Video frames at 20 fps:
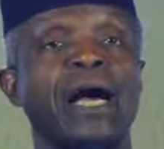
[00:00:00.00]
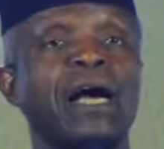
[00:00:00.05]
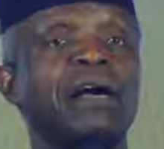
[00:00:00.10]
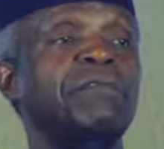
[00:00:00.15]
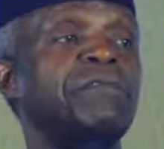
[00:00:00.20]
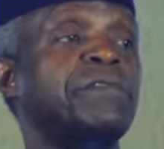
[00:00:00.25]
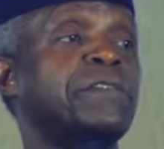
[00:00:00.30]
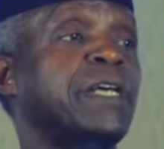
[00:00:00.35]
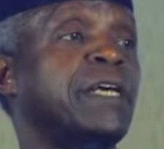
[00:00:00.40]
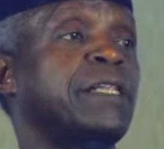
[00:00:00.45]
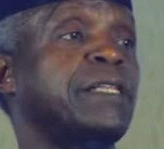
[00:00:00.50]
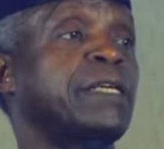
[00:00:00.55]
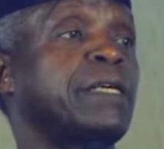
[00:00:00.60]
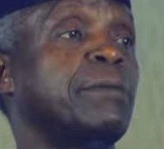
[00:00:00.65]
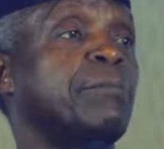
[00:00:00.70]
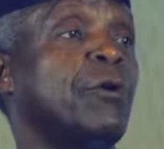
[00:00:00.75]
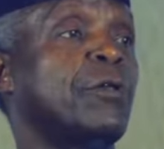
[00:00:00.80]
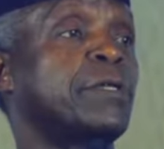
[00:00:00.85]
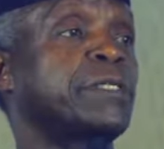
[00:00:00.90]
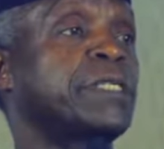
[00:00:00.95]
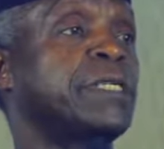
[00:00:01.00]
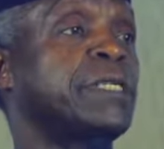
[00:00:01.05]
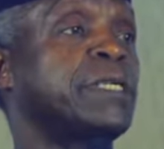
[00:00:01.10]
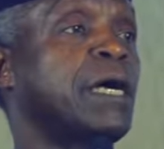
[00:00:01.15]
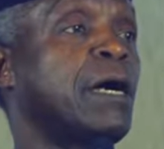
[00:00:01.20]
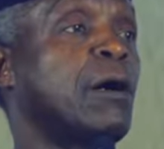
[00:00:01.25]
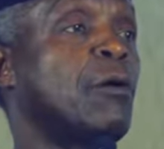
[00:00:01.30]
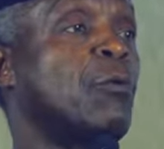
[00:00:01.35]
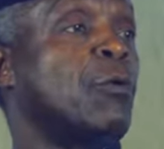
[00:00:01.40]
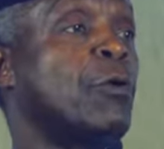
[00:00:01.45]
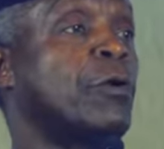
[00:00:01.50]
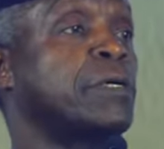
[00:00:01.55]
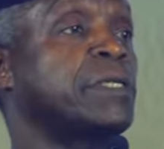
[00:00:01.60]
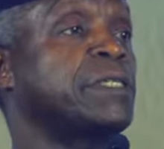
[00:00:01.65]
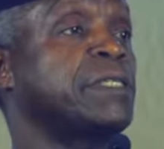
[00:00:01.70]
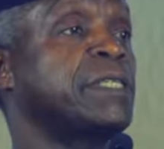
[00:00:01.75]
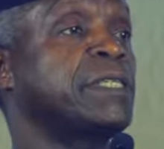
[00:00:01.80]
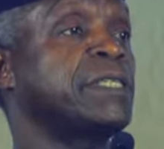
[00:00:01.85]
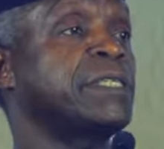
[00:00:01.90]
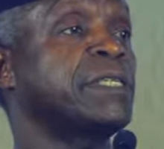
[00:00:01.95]
After the Maltina
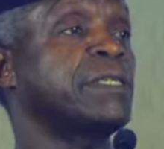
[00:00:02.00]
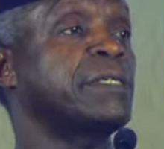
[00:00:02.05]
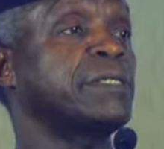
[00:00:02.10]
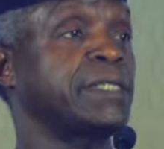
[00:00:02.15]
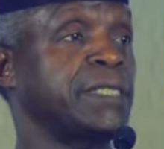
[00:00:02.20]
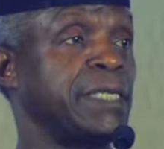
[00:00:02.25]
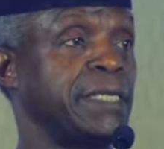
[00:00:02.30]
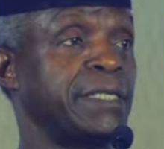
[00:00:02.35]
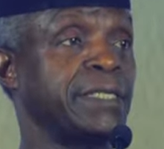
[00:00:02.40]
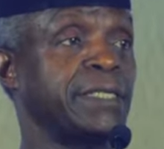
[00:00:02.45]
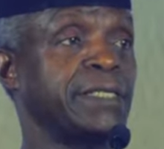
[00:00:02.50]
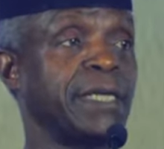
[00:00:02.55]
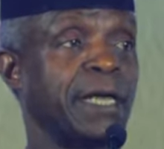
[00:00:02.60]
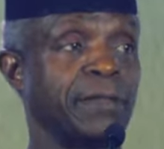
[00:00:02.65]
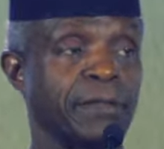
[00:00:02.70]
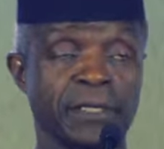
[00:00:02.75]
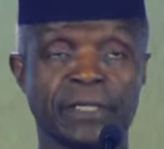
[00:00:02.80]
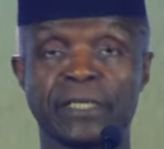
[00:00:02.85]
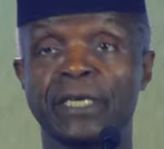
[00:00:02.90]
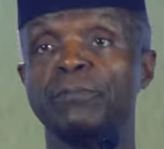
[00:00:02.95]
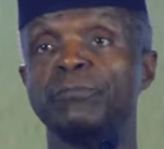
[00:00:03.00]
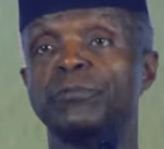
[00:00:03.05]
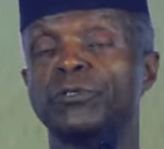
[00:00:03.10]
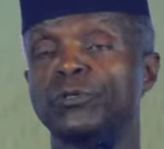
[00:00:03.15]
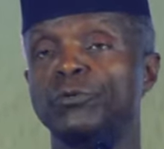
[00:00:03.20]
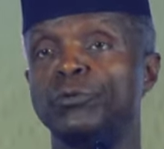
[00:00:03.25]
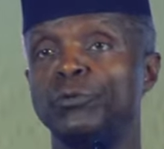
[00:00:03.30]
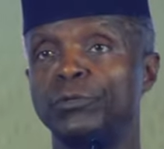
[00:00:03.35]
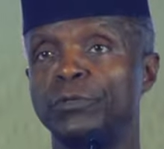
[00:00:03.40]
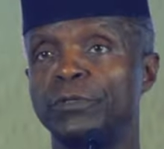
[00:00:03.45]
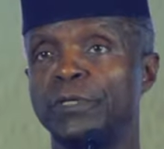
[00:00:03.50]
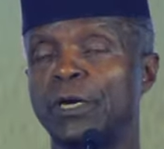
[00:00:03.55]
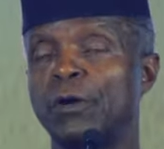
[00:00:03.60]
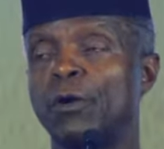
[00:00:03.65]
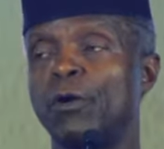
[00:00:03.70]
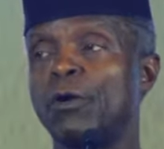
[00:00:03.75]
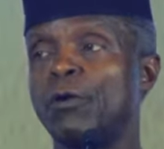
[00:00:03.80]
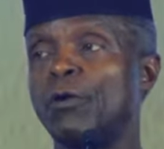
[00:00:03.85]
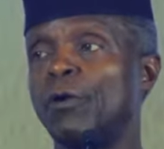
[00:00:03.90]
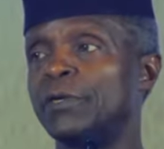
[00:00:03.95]
Award, she still teaches at the same school, the
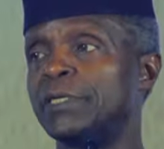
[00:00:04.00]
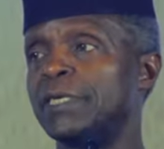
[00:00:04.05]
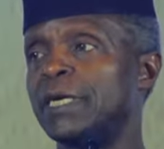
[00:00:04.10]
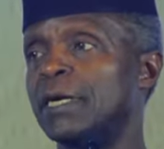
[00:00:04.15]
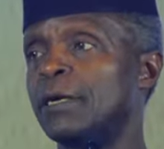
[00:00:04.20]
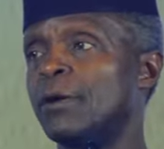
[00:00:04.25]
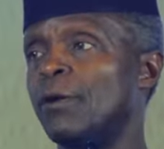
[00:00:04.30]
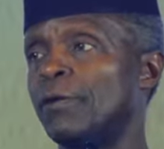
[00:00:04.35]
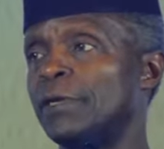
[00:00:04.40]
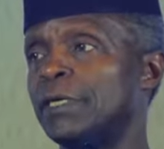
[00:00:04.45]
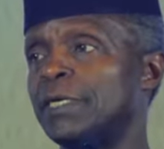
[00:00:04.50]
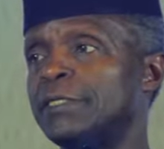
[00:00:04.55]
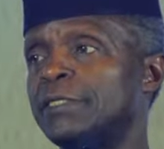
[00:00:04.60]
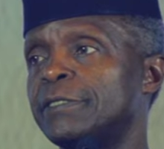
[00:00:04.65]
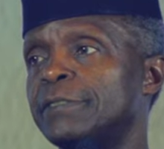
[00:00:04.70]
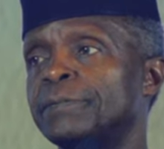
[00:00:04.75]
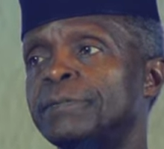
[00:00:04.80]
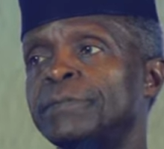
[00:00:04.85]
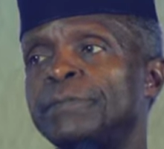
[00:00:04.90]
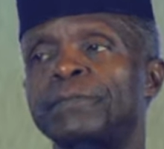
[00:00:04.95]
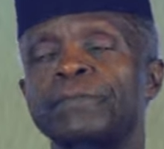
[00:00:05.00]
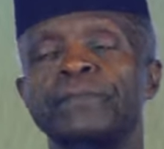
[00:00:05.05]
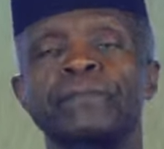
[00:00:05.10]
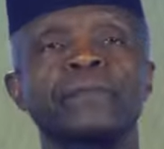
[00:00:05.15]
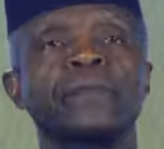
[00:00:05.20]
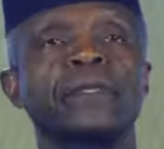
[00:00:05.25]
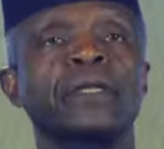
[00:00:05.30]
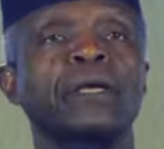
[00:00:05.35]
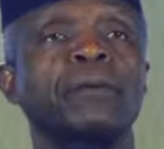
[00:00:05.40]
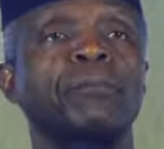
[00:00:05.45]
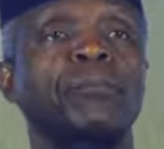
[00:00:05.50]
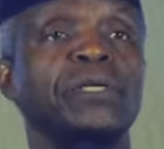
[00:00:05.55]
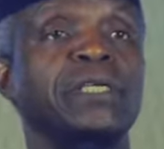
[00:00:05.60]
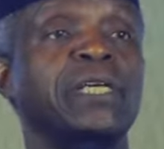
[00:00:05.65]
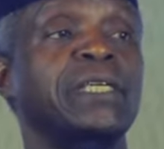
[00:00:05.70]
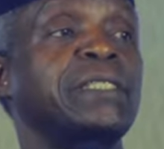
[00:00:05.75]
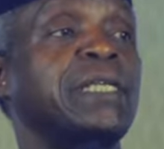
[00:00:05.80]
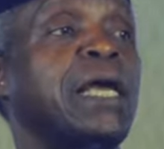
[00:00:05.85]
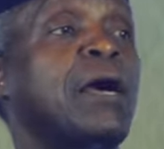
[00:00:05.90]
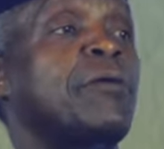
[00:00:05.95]
Concordia College, but
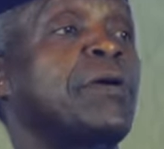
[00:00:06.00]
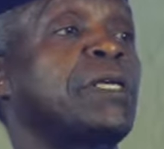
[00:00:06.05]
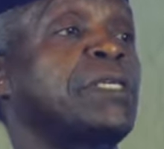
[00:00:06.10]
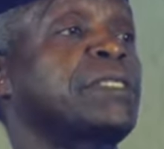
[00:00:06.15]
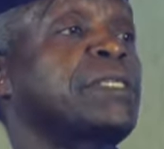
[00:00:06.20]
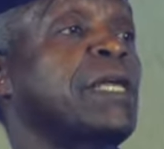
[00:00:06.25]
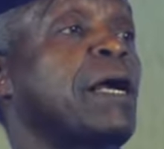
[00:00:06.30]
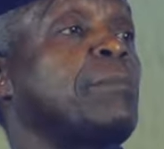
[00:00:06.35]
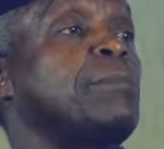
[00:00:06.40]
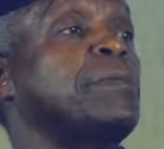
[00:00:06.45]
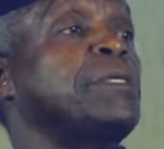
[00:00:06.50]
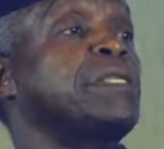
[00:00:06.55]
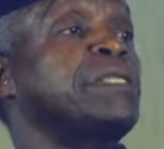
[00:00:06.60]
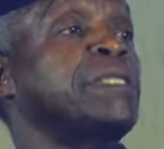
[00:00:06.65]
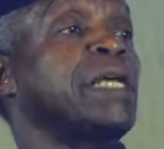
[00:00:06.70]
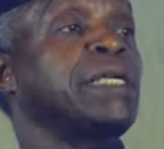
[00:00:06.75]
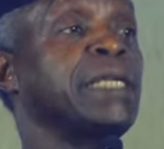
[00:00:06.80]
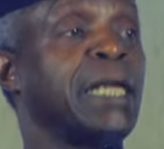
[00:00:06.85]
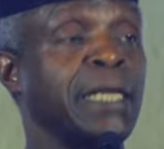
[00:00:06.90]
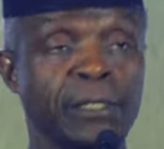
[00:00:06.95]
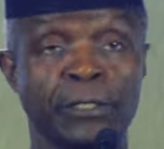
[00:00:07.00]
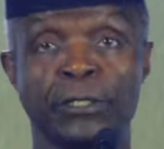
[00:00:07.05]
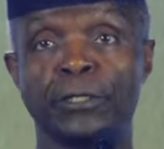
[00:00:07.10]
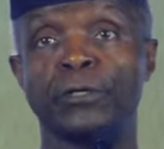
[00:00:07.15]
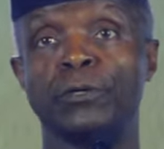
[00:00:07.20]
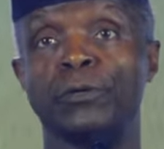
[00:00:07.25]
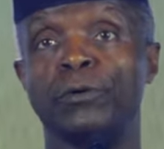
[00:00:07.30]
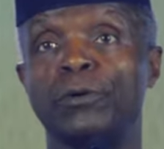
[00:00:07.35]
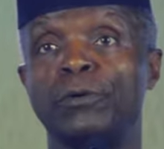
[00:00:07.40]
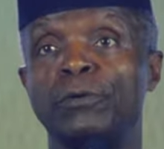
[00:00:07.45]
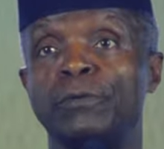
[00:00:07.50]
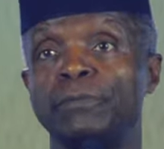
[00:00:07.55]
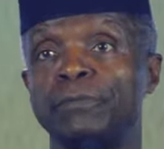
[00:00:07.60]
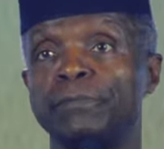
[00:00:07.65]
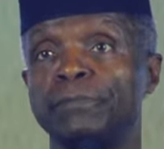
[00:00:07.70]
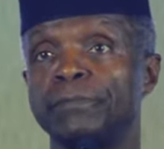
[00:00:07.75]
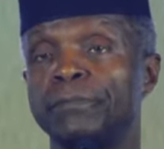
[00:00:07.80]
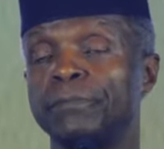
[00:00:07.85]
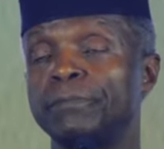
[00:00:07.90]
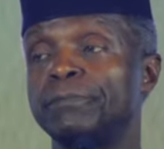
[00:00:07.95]
has now established an NGO
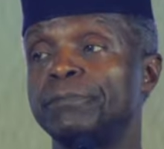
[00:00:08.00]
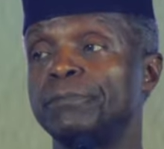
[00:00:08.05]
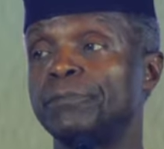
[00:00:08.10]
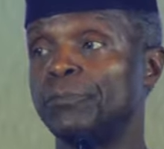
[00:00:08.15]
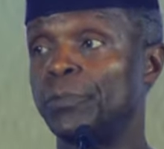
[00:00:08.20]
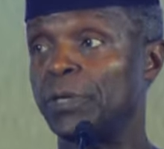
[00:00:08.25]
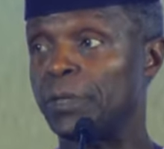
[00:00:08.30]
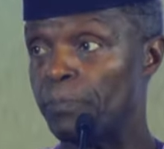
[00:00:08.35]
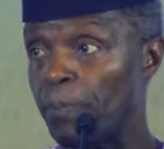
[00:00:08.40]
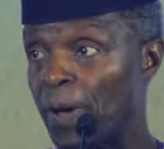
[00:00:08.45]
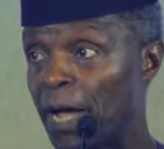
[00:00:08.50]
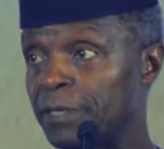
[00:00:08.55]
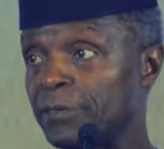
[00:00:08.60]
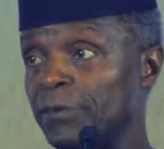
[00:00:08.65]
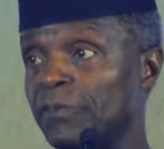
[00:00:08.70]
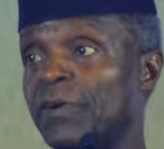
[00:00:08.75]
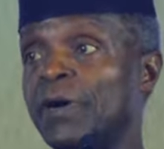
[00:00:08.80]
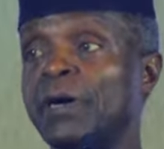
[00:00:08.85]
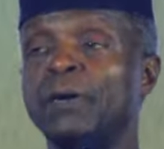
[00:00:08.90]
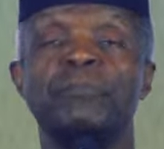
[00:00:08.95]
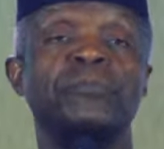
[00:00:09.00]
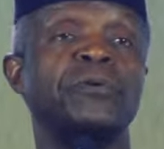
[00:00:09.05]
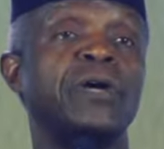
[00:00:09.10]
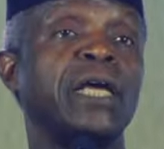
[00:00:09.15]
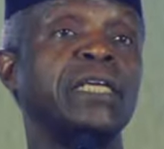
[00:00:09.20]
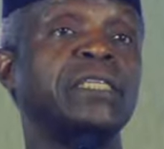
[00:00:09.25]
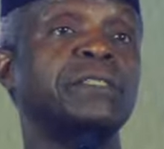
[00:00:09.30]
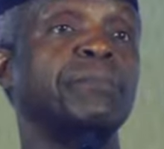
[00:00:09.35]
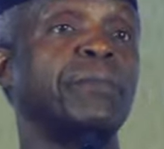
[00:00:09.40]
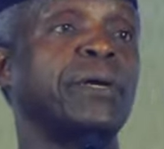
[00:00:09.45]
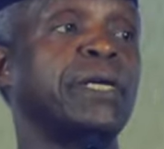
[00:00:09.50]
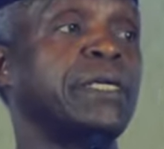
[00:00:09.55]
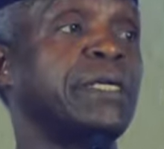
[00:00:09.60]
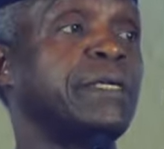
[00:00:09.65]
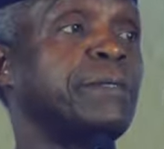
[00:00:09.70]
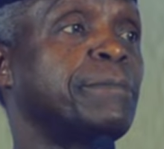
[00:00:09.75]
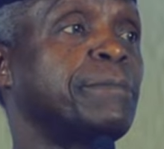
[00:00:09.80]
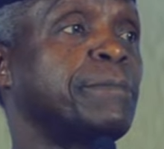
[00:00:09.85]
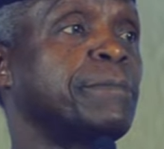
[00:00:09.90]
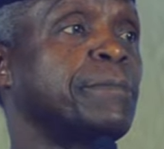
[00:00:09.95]
with part of her prize
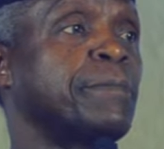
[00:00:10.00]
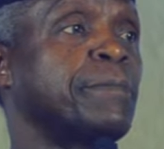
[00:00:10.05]
money.